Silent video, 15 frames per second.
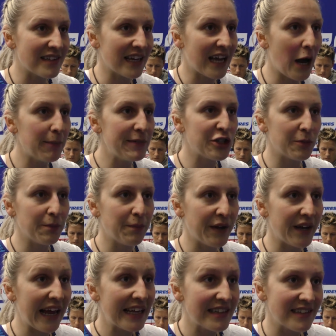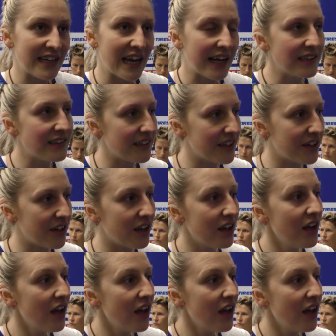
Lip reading: I can be jumping 80, 90, and